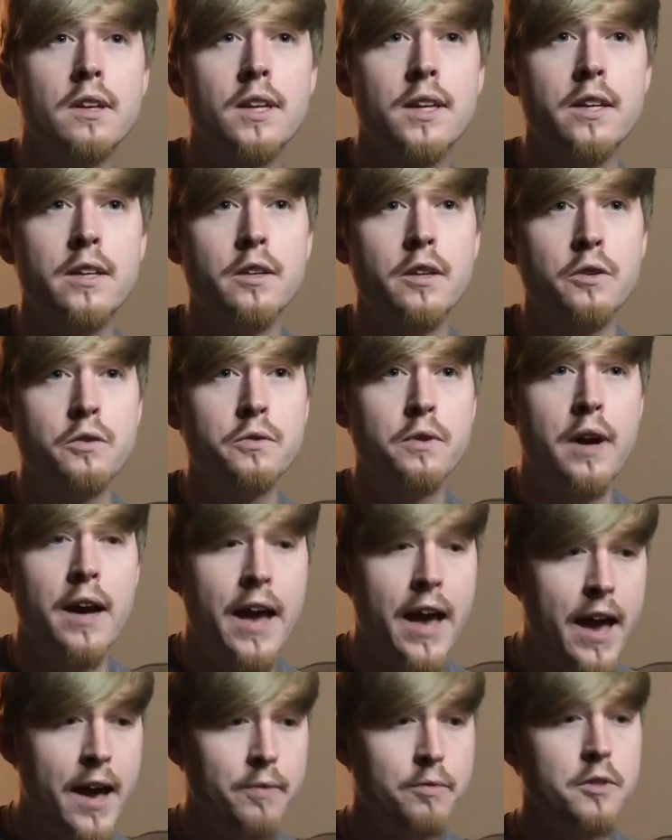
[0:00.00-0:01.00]
You know, so I
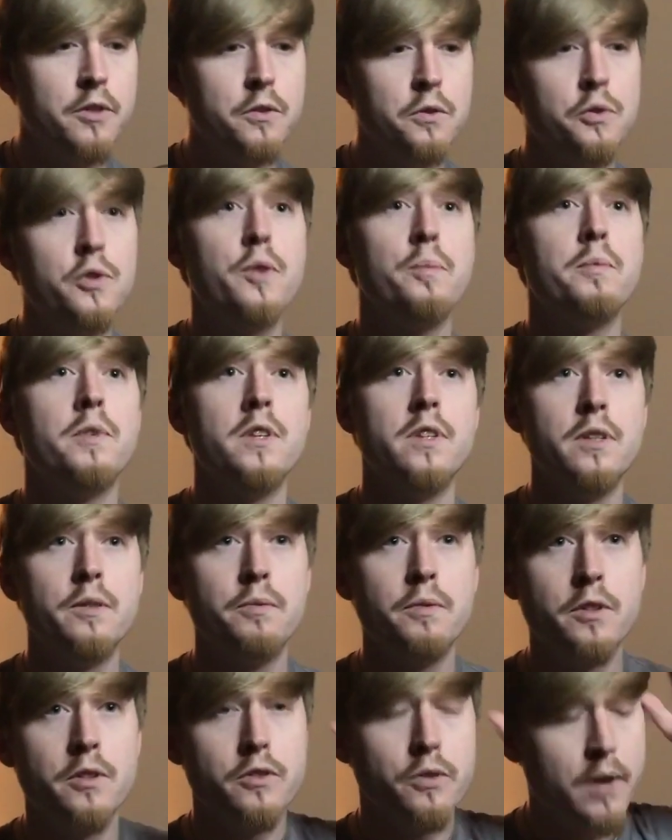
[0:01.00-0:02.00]
have to do something
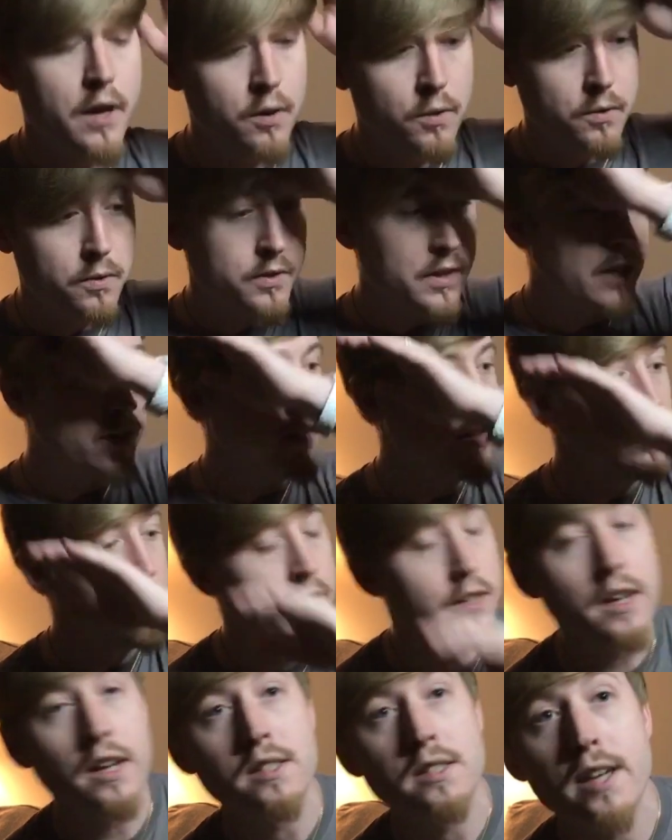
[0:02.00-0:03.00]
different. So I
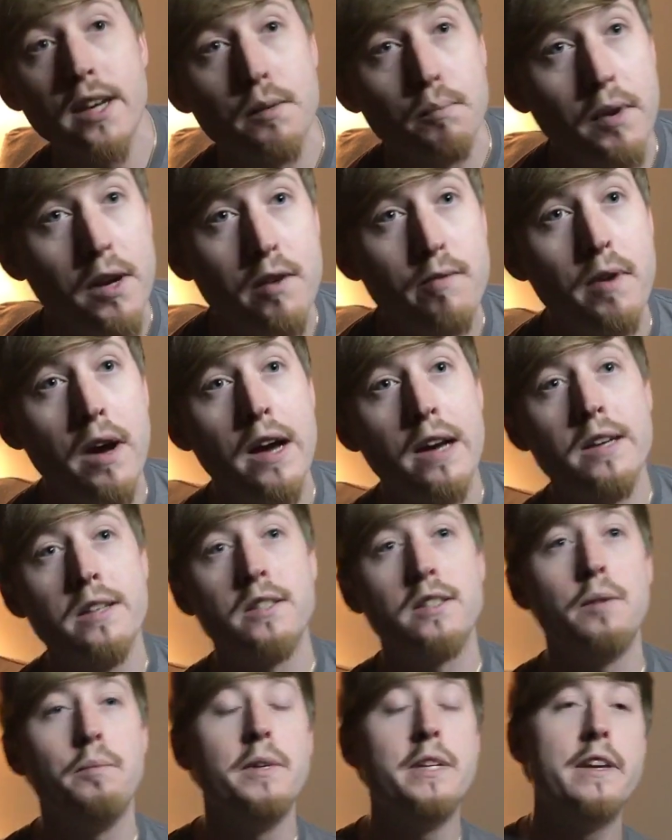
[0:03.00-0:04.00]
did not take my
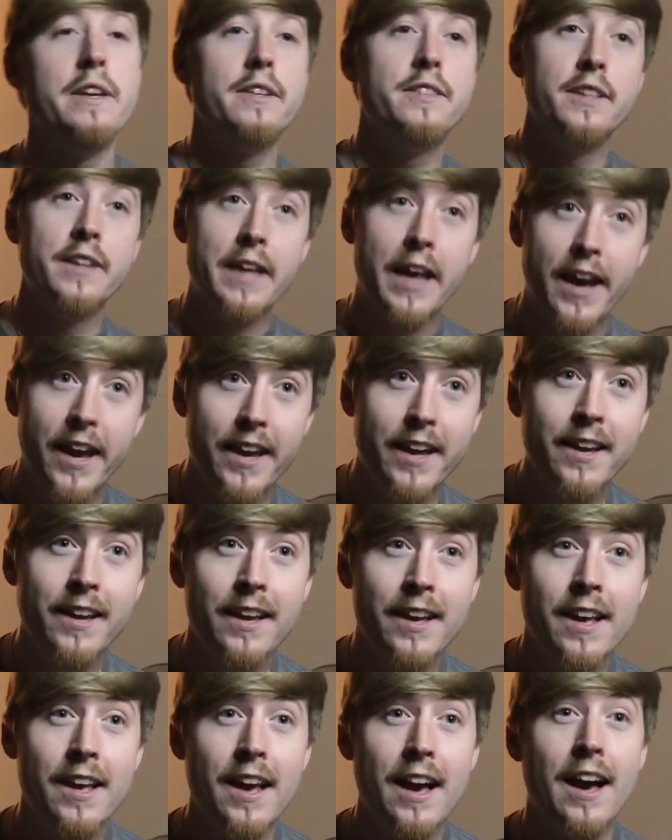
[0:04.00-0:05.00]
advice. I mean, today
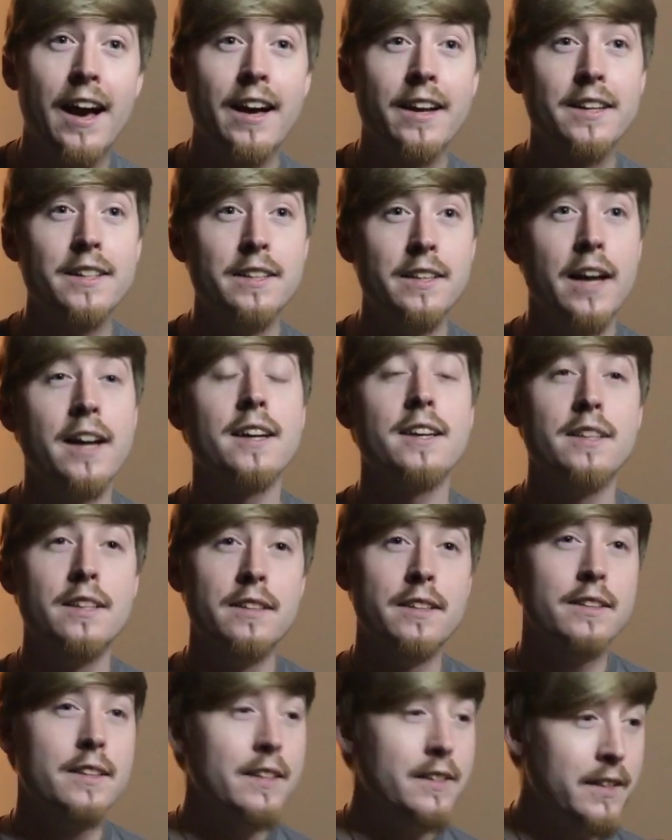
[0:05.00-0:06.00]
I can
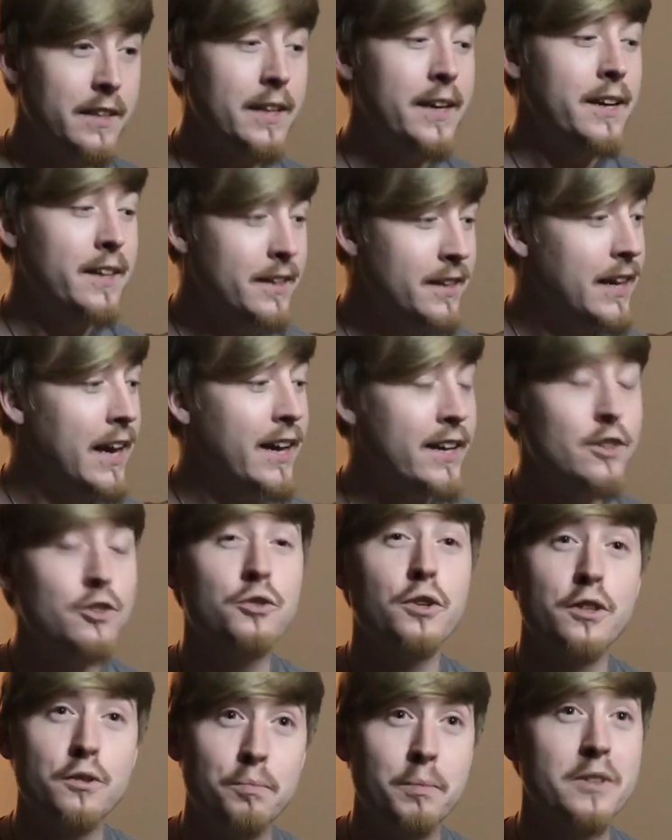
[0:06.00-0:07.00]

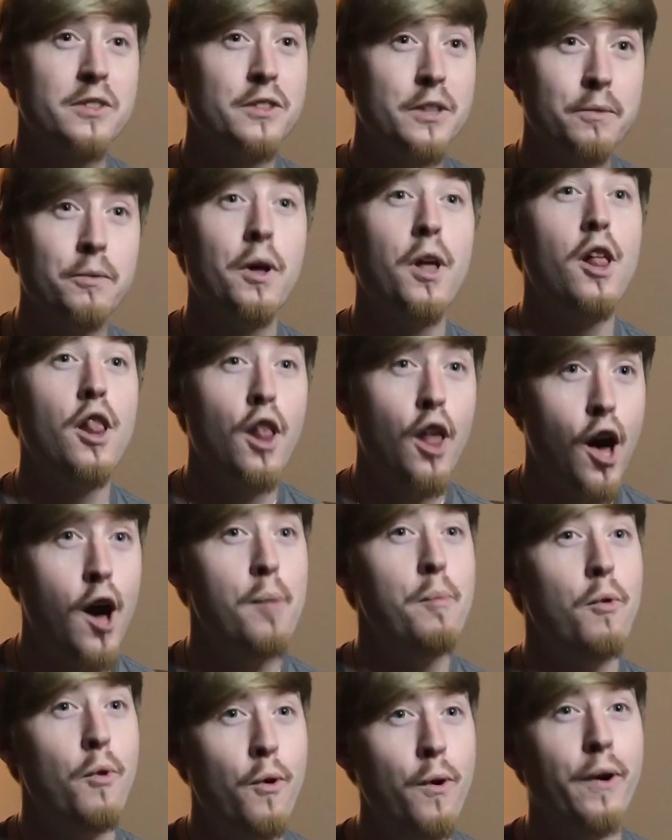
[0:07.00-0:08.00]
trust myself a lot
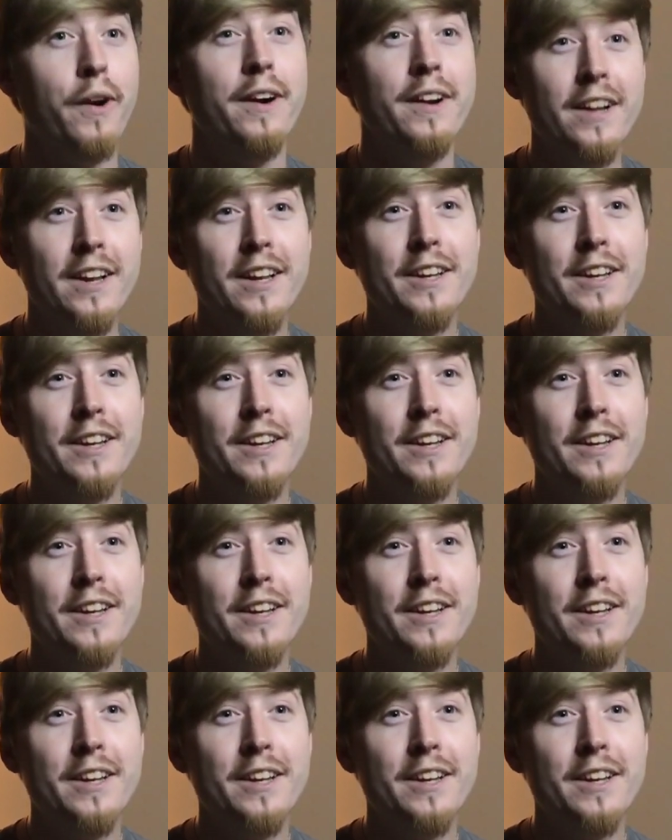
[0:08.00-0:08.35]
more.